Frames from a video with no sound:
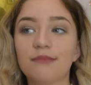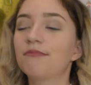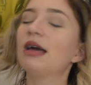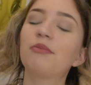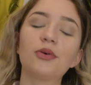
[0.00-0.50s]

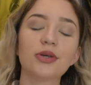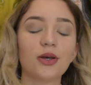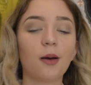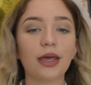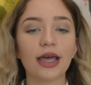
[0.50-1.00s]
Mabel also
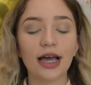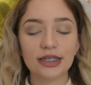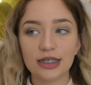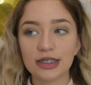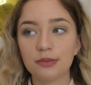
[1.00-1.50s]
got me a
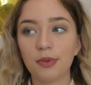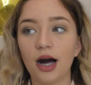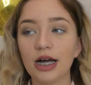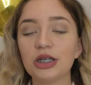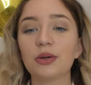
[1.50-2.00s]
cactus, but
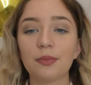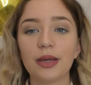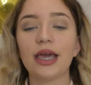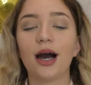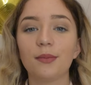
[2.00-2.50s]
I don't want to
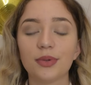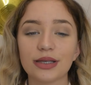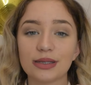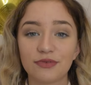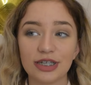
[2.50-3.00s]
pick it up
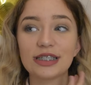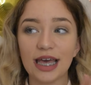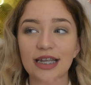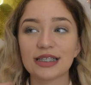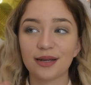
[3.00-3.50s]
because I'm really
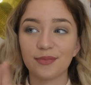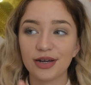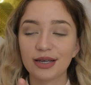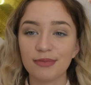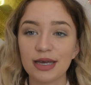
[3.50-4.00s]
scared it's going to
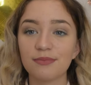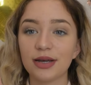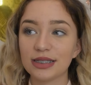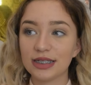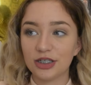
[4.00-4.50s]
prick me. But
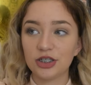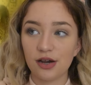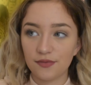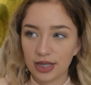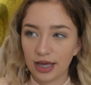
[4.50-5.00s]
it's literally
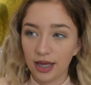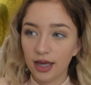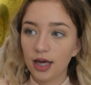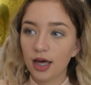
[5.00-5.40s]
over there.